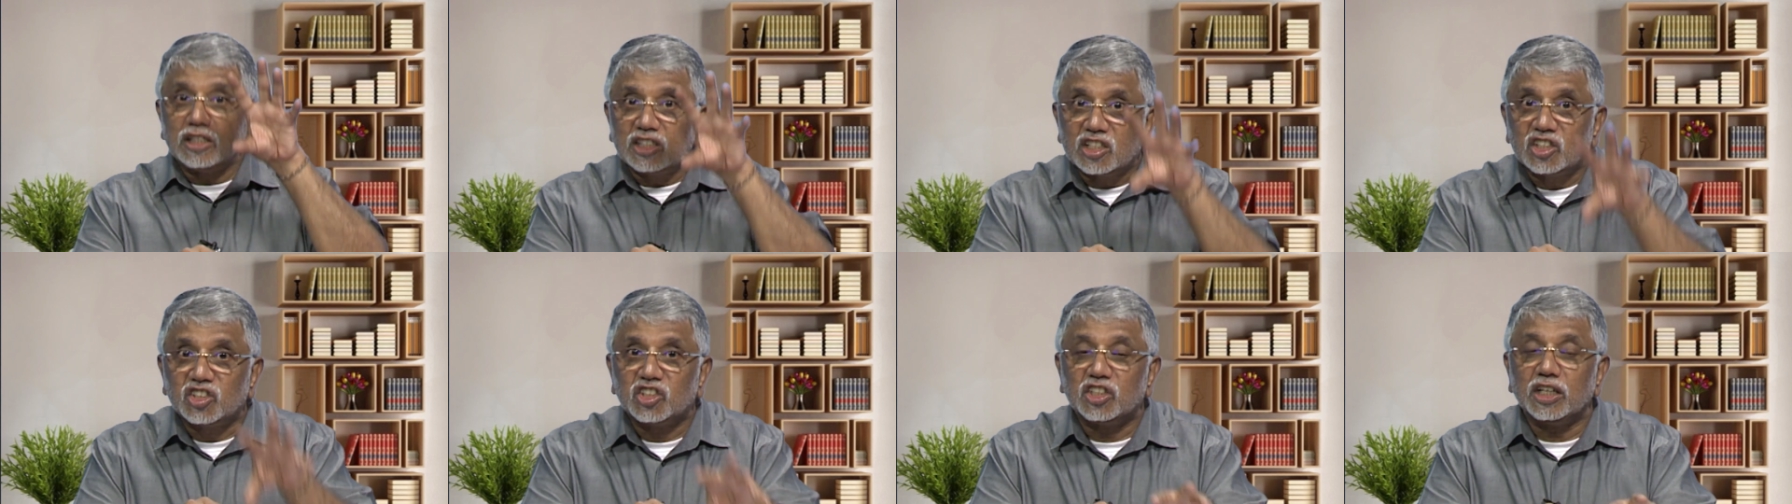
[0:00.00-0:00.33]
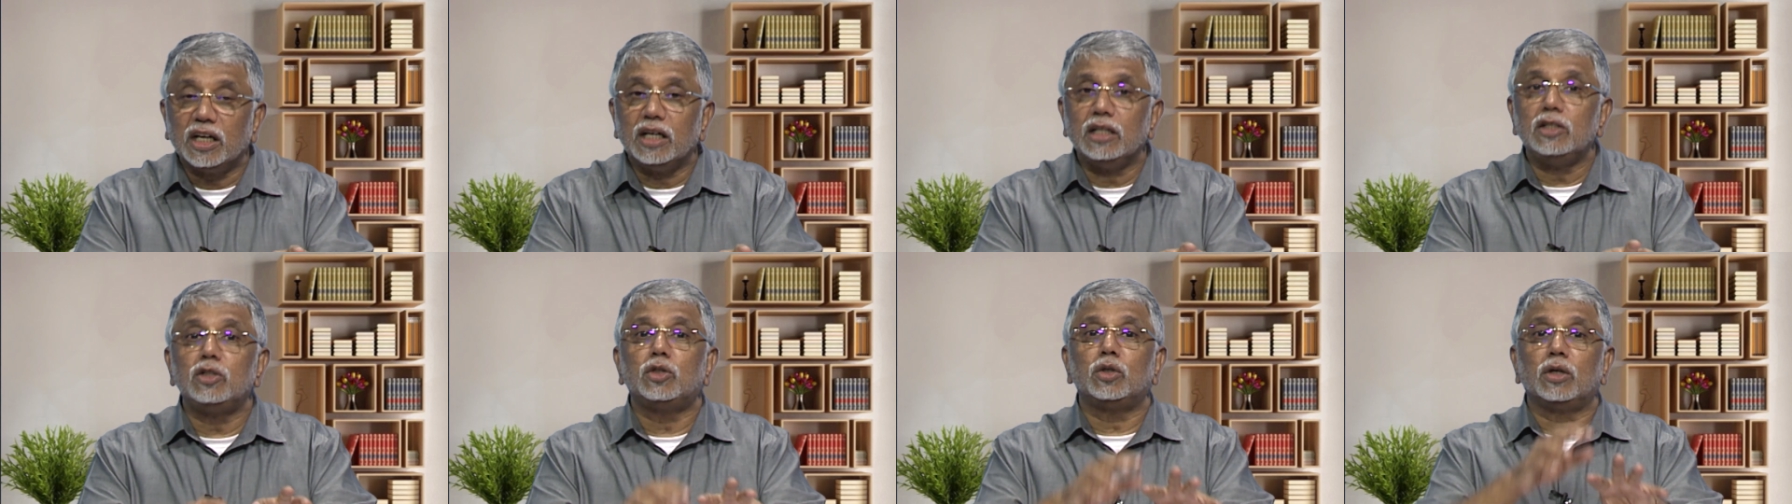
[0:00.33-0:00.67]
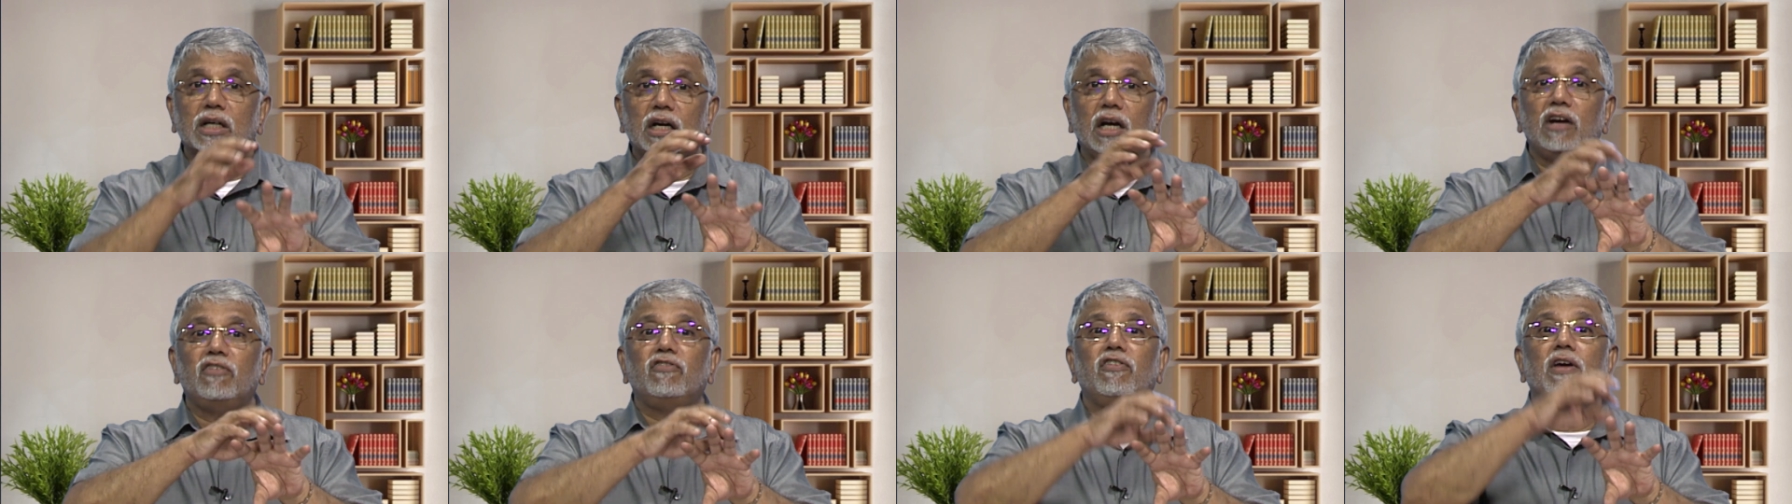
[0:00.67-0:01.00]
10 to
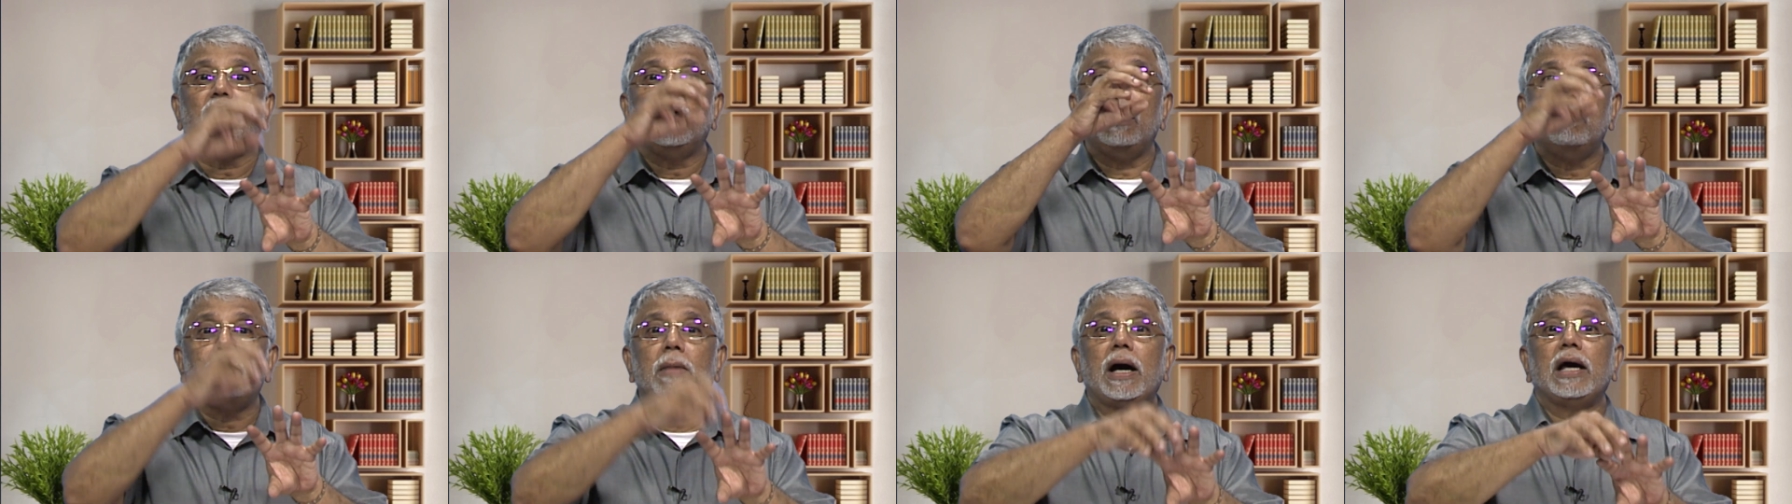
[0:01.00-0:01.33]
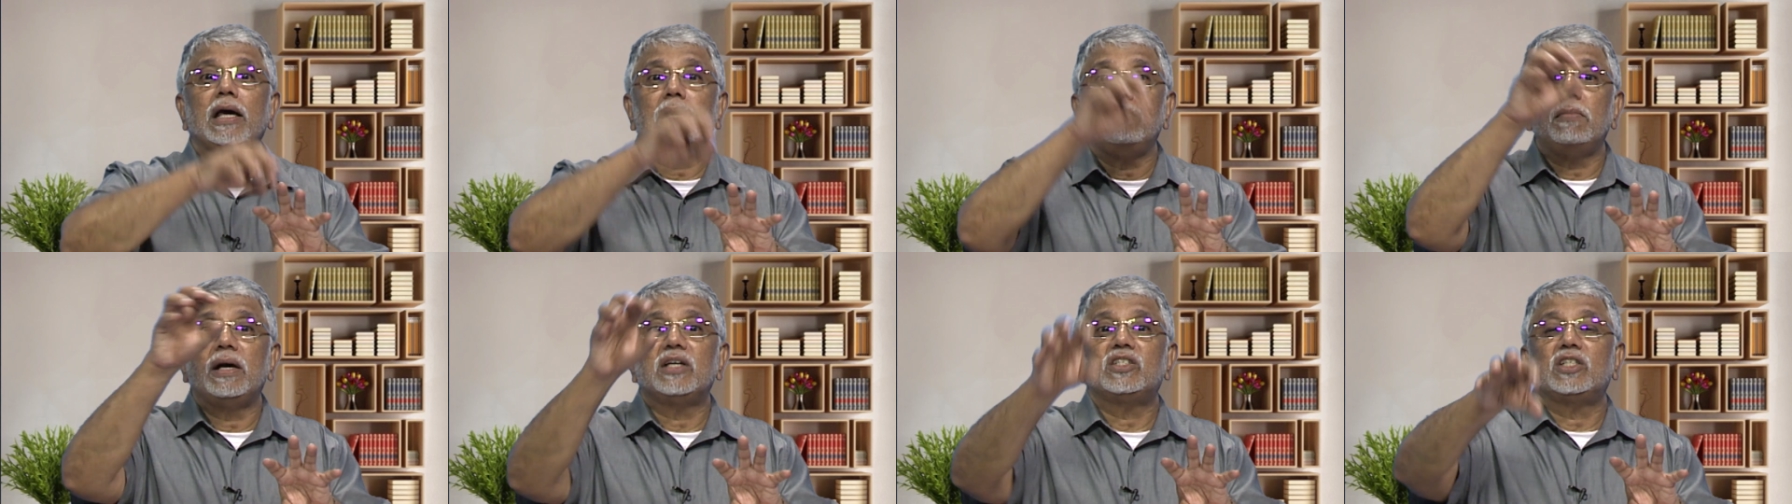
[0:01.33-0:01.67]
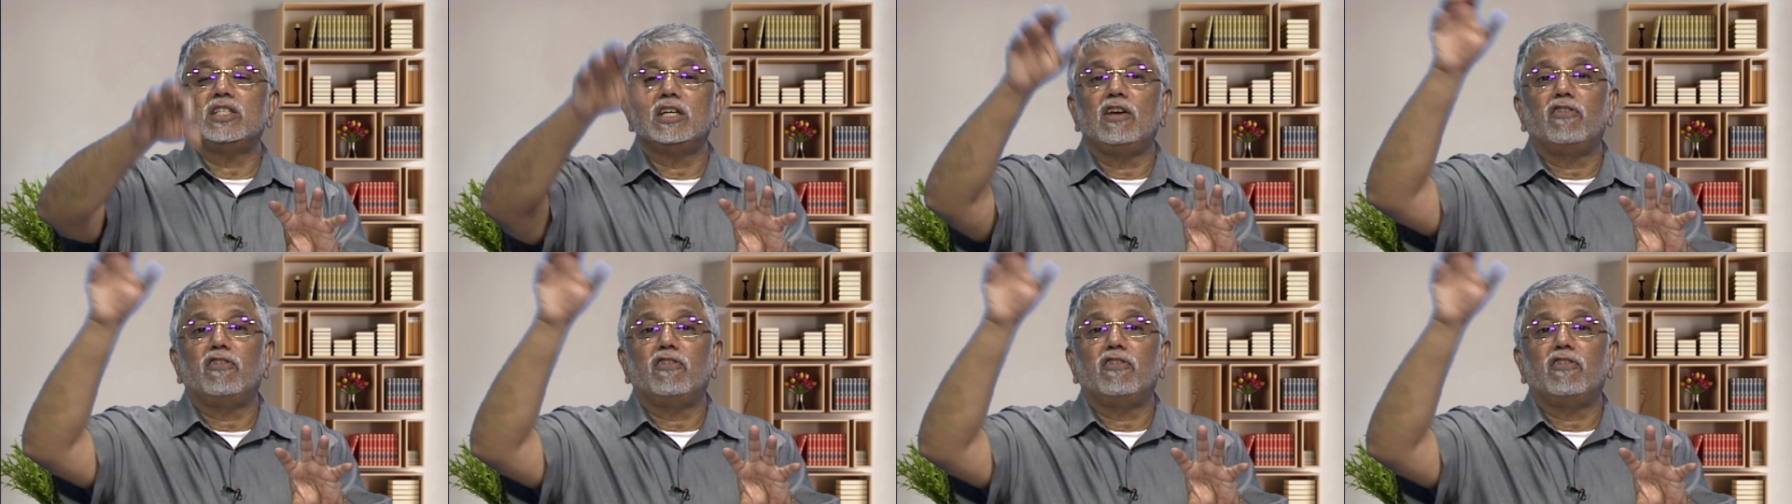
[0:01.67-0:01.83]
convey my message